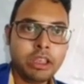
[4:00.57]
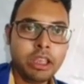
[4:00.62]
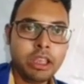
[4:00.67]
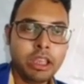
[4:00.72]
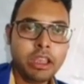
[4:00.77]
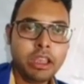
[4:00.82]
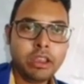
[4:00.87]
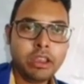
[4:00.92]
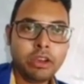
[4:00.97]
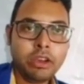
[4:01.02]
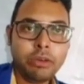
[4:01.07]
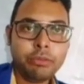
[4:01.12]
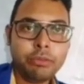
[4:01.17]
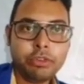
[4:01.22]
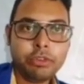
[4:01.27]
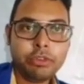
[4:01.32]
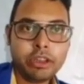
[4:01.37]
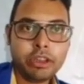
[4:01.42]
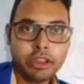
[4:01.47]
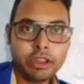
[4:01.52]
A commute
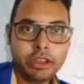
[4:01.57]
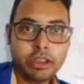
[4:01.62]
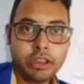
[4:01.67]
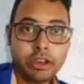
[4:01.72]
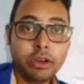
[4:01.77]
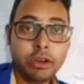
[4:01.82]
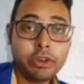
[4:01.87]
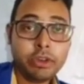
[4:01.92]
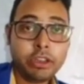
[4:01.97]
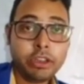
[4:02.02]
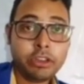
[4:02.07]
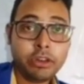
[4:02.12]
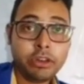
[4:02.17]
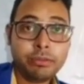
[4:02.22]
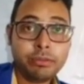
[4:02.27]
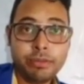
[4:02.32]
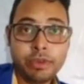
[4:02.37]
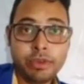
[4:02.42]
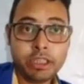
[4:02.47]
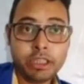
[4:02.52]
with commutation of
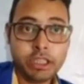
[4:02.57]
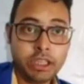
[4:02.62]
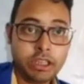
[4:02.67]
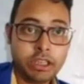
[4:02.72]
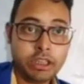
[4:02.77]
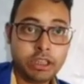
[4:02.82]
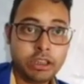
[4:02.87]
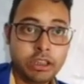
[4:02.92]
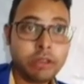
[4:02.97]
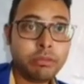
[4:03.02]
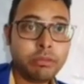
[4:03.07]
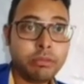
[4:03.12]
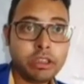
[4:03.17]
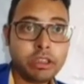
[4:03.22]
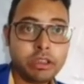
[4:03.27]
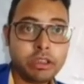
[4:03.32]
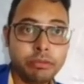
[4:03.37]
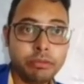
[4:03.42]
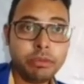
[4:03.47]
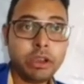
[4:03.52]
BC
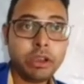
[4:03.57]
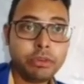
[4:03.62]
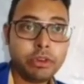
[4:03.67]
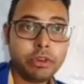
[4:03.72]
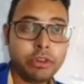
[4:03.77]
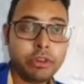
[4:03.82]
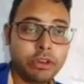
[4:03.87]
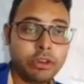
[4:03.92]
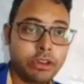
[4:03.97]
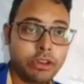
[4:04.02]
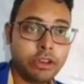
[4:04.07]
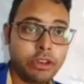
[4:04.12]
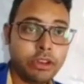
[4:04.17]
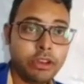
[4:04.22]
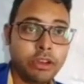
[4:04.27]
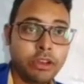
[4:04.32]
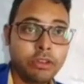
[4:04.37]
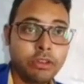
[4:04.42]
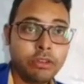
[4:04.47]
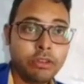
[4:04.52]
plus B commute
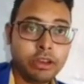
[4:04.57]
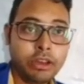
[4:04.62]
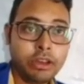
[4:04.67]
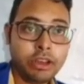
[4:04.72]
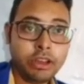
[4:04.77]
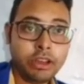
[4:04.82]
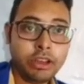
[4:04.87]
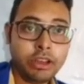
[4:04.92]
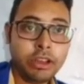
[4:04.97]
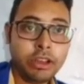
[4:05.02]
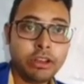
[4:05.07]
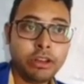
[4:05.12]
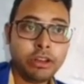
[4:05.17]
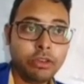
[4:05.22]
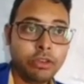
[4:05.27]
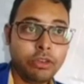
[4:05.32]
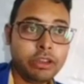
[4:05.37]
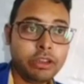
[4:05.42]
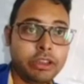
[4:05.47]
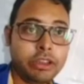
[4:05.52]
with,
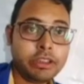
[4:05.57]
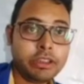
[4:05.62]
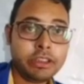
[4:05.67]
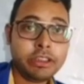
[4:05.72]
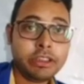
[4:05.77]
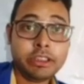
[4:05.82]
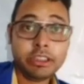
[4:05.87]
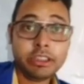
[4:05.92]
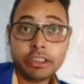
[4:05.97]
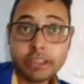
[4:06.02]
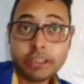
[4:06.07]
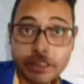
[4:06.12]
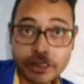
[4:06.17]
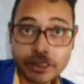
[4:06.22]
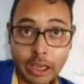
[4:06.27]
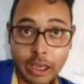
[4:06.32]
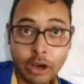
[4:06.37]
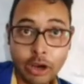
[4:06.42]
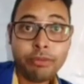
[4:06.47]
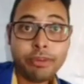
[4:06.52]
this is
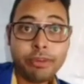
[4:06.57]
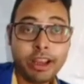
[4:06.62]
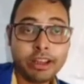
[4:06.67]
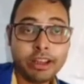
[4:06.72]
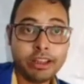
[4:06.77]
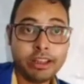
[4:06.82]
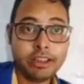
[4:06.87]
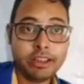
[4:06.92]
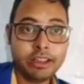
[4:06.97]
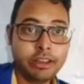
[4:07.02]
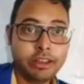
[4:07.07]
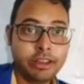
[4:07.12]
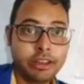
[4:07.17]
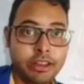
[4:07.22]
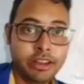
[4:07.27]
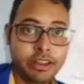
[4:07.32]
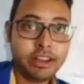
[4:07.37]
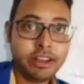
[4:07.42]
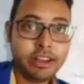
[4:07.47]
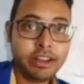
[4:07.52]
the Jacobi identity,
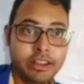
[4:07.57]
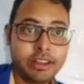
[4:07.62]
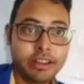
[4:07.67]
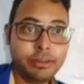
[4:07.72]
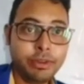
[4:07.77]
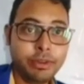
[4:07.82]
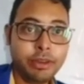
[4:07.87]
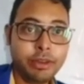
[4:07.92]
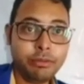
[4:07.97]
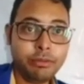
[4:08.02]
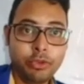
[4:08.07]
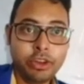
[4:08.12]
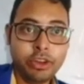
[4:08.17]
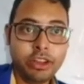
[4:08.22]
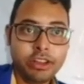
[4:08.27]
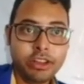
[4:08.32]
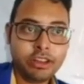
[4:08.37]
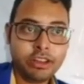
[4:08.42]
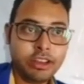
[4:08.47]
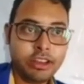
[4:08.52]
right? It's very
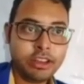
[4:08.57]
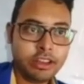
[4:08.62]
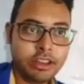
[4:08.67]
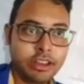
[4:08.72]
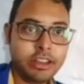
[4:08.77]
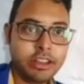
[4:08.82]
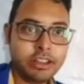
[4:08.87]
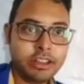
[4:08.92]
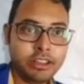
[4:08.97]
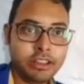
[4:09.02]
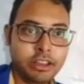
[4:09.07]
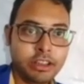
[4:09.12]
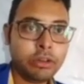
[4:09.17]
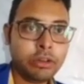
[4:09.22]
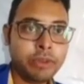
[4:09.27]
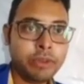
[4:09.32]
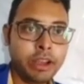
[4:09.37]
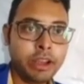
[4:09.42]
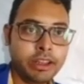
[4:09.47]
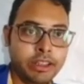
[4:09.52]
important. This is the
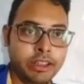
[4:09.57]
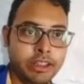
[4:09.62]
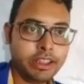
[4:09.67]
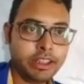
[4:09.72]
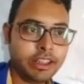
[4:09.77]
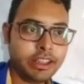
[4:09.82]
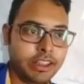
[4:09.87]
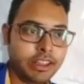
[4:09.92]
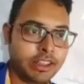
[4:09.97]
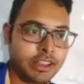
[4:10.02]
Jacobi identity.